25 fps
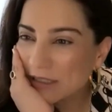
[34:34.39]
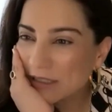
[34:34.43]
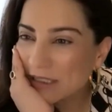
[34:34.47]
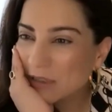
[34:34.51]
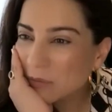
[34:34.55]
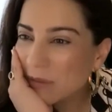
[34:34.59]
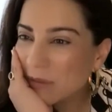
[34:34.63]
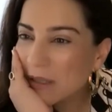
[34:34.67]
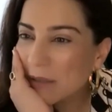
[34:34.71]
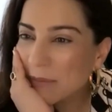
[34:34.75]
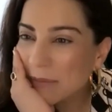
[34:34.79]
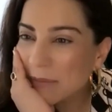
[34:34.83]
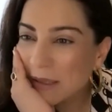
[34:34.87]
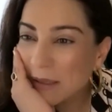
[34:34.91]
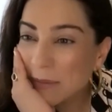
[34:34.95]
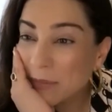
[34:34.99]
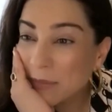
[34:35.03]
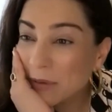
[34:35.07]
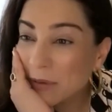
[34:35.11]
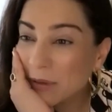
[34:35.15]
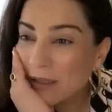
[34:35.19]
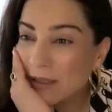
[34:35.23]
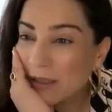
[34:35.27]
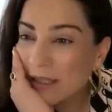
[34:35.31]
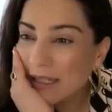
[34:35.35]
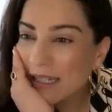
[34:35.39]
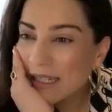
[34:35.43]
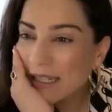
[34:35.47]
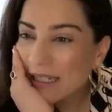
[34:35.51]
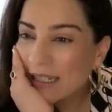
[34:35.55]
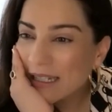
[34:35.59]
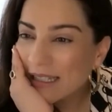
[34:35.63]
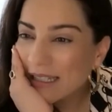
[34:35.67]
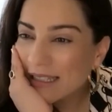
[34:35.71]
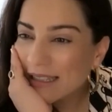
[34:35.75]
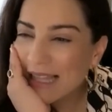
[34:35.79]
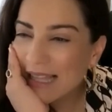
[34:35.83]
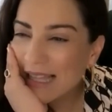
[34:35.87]
It's why people
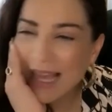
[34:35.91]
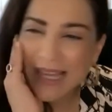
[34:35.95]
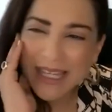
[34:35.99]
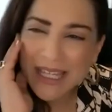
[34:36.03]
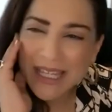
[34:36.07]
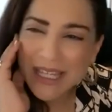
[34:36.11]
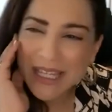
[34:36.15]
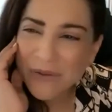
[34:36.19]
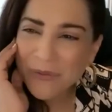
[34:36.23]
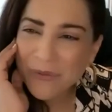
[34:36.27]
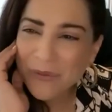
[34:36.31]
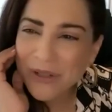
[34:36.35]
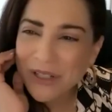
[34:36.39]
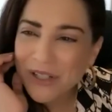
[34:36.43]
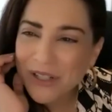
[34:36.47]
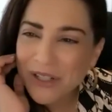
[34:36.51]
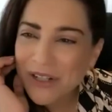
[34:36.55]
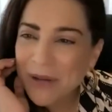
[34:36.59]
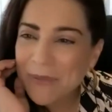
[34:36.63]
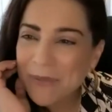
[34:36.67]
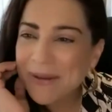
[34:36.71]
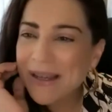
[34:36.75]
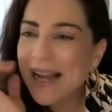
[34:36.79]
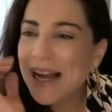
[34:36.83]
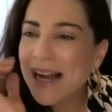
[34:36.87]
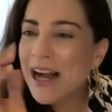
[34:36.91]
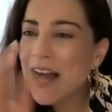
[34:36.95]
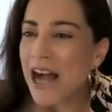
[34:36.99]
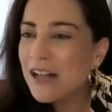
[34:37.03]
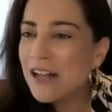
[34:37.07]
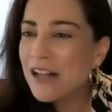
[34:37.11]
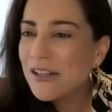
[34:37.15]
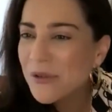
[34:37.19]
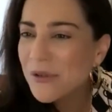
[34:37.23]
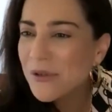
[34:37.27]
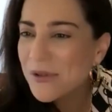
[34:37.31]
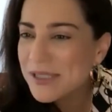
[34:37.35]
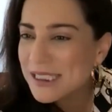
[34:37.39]
like it when you i mean I'll,
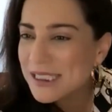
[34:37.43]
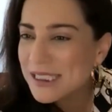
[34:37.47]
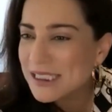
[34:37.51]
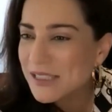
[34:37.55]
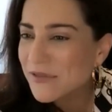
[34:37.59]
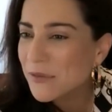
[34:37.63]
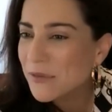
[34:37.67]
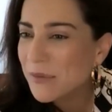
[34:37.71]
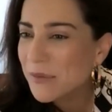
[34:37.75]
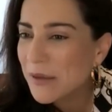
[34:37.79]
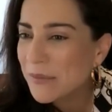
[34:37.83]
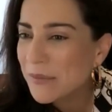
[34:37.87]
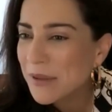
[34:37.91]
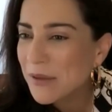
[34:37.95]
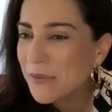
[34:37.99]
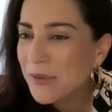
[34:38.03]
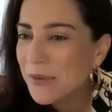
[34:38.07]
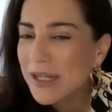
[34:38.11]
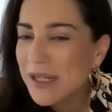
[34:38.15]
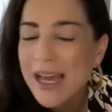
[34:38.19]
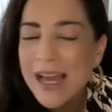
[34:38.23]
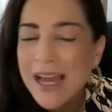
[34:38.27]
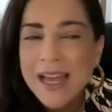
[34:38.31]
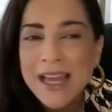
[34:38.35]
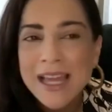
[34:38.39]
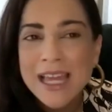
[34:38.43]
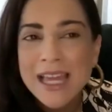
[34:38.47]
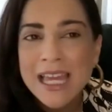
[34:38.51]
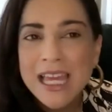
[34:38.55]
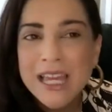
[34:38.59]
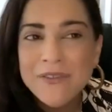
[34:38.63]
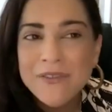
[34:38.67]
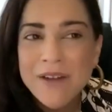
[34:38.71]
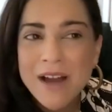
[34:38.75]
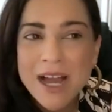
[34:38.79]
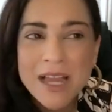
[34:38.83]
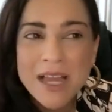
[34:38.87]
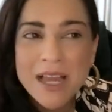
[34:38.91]
I'll, notice this even about me when
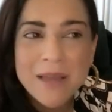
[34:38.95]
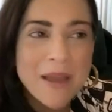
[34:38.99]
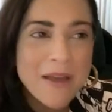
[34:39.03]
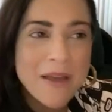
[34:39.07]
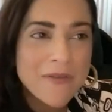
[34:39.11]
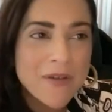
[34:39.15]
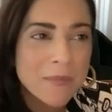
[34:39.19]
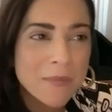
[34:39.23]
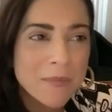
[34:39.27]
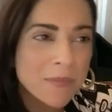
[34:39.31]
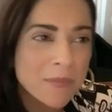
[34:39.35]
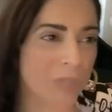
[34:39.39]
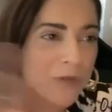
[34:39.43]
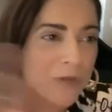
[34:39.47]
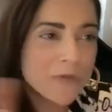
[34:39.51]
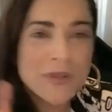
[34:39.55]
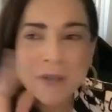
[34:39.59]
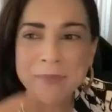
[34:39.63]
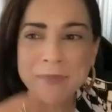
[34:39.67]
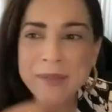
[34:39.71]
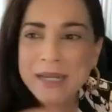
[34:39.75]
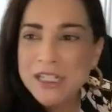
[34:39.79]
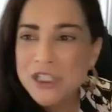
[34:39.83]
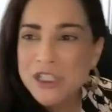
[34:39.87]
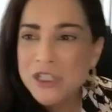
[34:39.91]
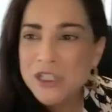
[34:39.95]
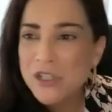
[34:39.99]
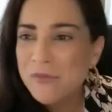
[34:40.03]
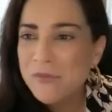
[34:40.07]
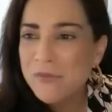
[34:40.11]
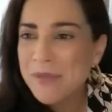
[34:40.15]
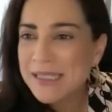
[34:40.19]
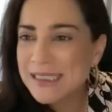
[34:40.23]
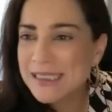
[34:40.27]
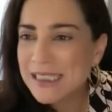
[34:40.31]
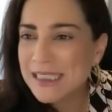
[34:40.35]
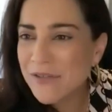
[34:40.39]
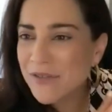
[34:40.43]
if i have a perfect picture of
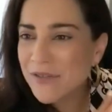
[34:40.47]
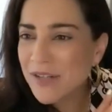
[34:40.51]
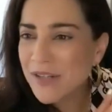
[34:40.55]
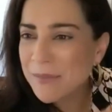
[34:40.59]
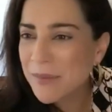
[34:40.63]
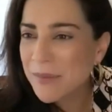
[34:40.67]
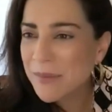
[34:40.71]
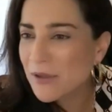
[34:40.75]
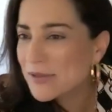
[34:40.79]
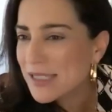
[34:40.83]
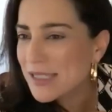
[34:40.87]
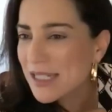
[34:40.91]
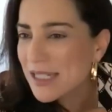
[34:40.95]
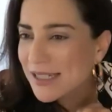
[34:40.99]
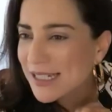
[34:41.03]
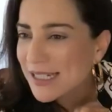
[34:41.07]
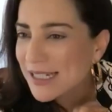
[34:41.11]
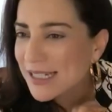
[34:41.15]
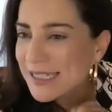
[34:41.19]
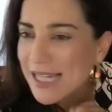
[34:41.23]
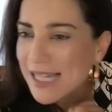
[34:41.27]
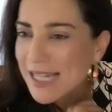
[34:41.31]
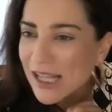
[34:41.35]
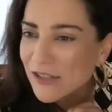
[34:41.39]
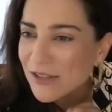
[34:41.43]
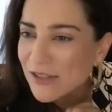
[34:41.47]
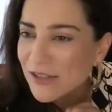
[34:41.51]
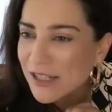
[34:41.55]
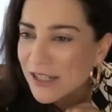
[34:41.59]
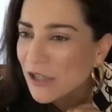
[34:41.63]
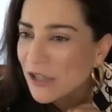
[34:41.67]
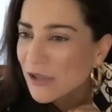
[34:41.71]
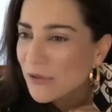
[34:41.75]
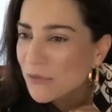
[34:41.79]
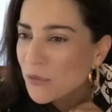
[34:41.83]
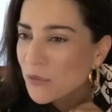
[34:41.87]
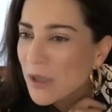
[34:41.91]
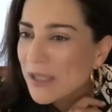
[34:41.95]
myself and i post it i'll get a dollar you
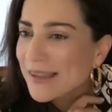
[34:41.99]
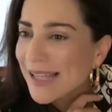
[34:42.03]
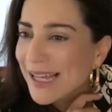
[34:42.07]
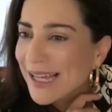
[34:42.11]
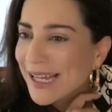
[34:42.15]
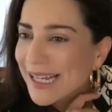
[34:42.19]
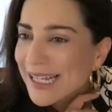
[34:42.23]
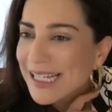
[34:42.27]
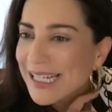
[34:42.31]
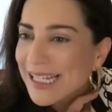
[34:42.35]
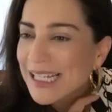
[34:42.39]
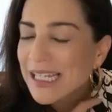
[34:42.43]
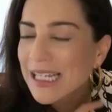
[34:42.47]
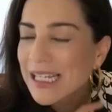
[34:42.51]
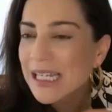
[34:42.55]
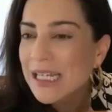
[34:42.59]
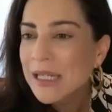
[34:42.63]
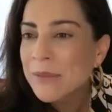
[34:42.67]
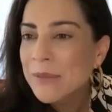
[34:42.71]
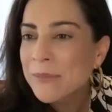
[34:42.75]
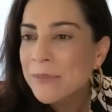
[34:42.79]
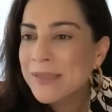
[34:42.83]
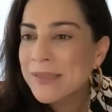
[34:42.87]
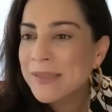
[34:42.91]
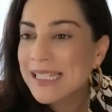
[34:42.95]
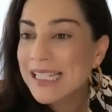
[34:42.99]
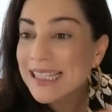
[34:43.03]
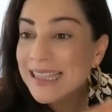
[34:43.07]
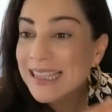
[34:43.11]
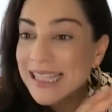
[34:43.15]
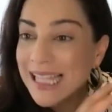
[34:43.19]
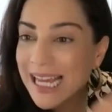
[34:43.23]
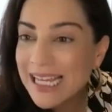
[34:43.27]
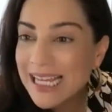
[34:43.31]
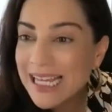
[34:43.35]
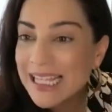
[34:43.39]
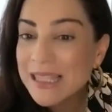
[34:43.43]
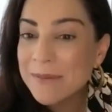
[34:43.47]
know one like but they
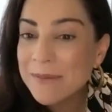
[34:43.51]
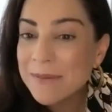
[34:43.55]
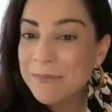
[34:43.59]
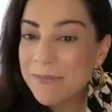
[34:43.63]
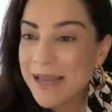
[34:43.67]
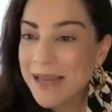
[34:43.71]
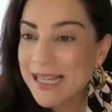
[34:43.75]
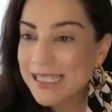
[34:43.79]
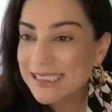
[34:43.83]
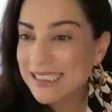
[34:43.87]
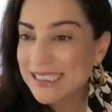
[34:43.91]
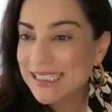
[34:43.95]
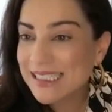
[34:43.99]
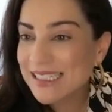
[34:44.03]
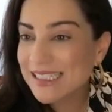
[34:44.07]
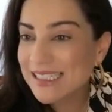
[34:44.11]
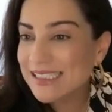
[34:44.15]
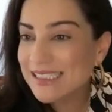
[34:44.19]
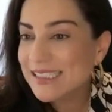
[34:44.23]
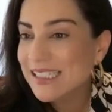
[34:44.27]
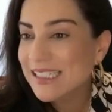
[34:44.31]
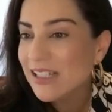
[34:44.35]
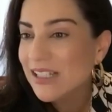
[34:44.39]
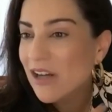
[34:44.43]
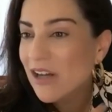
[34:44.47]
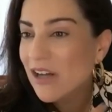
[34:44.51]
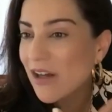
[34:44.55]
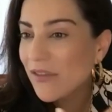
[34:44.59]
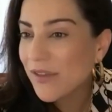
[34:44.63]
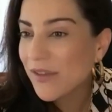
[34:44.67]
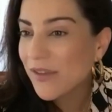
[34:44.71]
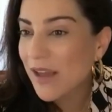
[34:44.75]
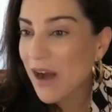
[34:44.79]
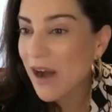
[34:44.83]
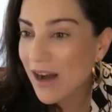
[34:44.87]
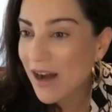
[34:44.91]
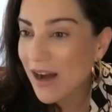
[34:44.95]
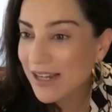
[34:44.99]
like the messiness the
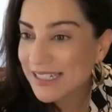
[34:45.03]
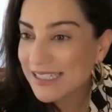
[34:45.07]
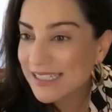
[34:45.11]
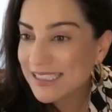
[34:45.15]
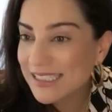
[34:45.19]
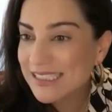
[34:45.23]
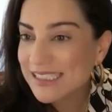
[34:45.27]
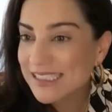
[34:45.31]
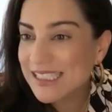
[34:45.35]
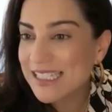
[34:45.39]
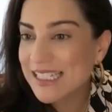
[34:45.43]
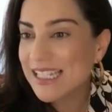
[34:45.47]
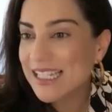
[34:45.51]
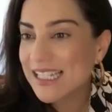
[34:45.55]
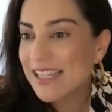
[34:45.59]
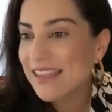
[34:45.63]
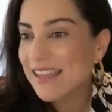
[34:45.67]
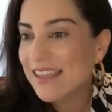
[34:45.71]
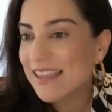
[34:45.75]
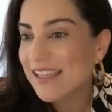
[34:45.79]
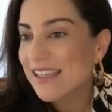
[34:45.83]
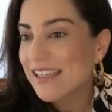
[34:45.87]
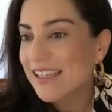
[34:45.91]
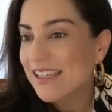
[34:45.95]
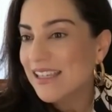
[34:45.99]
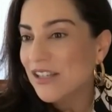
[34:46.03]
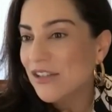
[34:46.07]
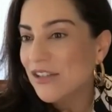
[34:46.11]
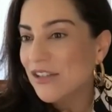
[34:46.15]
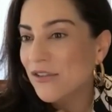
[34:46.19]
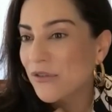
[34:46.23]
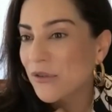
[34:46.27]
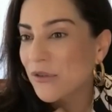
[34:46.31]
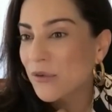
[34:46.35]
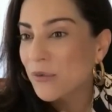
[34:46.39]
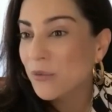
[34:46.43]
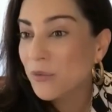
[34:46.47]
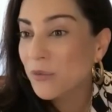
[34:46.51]
the honesty the you
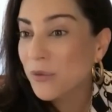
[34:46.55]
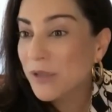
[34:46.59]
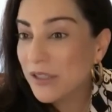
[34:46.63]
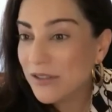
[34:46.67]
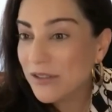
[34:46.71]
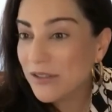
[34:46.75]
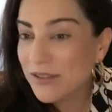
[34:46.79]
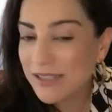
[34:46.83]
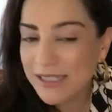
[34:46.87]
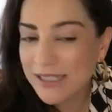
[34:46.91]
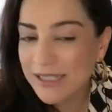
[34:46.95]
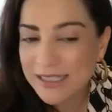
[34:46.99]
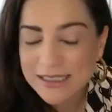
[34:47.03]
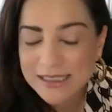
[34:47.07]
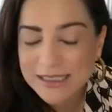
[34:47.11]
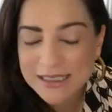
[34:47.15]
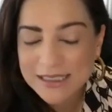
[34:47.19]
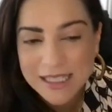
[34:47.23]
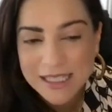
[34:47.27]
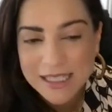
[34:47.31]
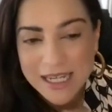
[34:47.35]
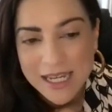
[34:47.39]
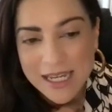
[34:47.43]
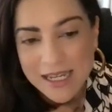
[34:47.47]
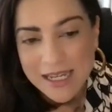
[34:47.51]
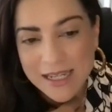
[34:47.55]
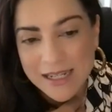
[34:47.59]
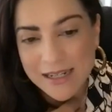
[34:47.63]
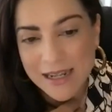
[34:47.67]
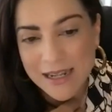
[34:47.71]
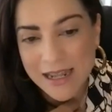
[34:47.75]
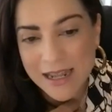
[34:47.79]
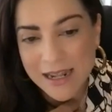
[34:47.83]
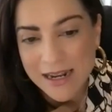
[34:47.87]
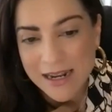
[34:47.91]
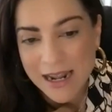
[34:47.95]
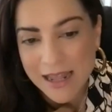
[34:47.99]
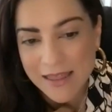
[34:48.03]
know the realness and
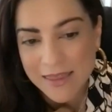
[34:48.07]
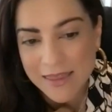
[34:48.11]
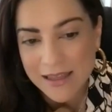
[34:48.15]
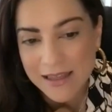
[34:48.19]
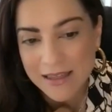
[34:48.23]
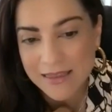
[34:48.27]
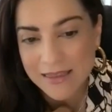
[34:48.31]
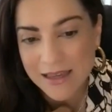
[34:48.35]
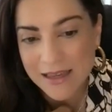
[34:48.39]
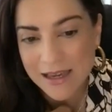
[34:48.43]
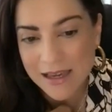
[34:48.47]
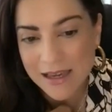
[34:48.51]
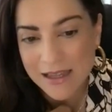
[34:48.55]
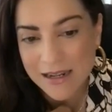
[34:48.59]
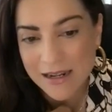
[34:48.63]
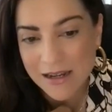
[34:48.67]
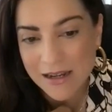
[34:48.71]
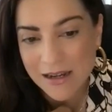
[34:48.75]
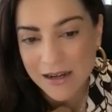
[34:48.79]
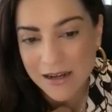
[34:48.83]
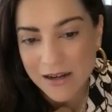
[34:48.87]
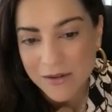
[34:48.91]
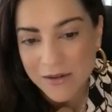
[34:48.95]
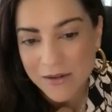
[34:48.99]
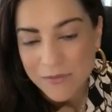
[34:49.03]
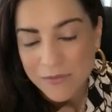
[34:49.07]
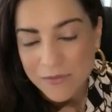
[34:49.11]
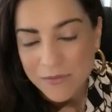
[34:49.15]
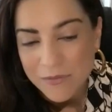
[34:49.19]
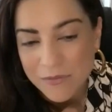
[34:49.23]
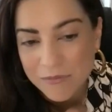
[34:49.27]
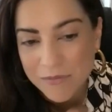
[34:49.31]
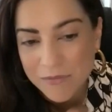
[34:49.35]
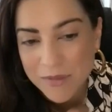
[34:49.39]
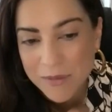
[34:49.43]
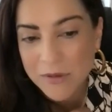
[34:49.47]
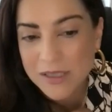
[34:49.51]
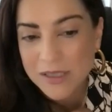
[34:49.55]
and i think that um
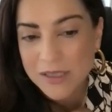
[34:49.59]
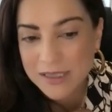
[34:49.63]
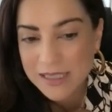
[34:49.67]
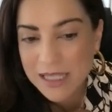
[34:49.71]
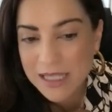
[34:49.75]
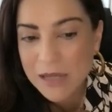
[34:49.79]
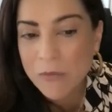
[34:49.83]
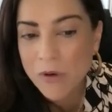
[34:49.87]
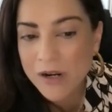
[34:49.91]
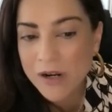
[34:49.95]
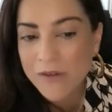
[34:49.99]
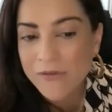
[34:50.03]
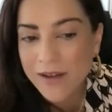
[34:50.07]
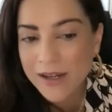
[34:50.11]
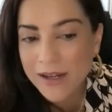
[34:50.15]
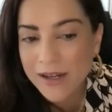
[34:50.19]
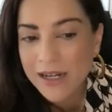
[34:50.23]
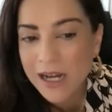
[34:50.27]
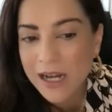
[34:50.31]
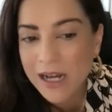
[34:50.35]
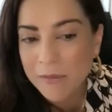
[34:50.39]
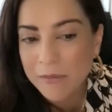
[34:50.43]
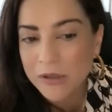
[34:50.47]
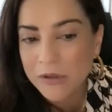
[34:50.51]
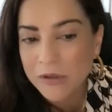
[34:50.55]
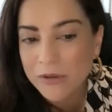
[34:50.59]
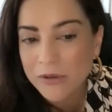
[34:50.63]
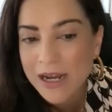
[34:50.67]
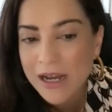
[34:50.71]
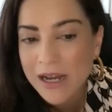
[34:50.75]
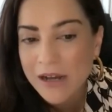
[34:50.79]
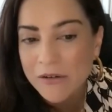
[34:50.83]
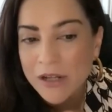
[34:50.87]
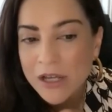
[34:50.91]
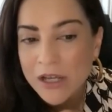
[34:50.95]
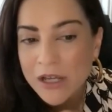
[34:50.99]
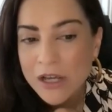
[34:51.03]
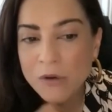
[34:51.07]
people because they want to find common
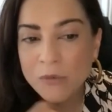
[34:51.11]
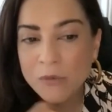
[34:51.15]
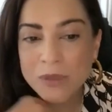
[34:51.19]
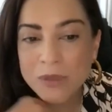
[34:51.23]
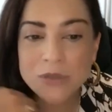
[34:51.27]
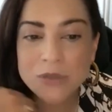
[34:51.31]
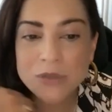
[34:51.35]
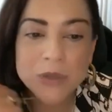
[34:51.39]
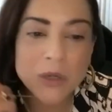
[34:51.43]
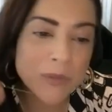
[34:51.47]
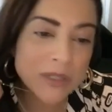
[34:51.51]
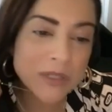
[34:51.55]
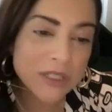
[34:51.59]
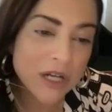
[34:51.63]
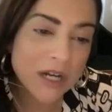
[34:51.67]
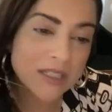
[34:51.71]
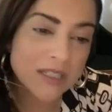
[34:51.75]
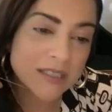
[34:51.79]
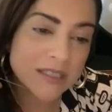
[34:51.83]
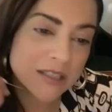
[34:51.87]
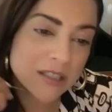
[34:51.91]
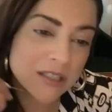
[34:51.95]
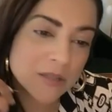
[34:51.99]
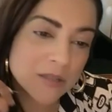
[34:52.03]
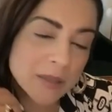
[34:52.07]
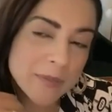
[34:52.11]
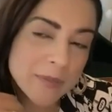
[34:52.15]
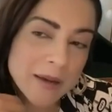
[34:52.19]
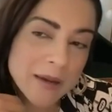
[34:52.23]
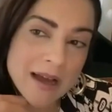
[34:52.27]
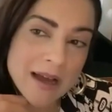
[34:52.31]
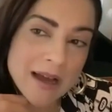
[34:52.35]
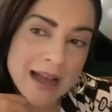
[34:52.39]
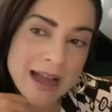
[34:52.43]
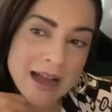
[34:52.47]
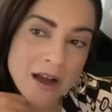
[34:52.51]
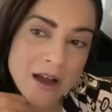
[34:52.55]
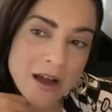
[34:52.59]
ground we we talked a little bit
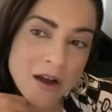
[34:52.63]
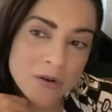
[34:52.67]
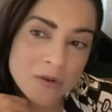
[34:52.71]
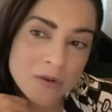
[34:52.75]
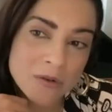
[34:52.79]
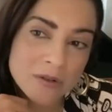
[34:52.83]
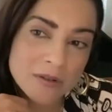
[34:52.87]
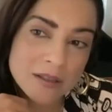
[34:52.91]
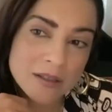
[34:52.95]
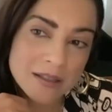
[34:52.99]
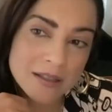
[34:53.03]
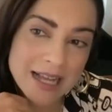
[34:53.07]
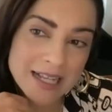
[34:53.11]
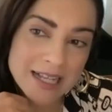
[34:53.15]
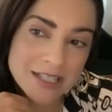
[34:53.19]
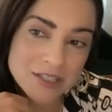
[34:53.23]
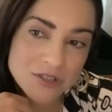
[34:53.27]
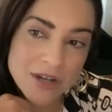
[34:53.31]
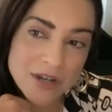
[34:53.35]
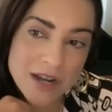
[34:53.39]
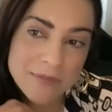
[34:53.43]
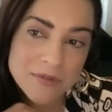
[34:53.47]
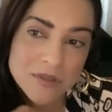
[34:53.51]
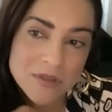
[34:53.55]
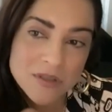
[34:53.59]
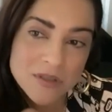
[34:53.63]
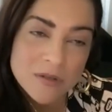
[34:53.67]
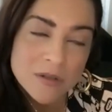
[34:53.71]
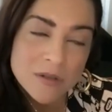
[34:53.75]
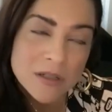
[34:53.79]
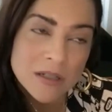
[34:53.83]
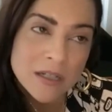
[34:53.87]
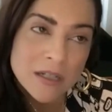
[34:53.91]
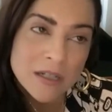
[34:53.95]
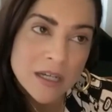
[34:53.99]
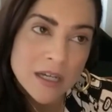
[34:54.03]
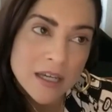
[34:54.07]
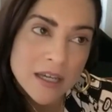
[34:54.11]
about how the last chapter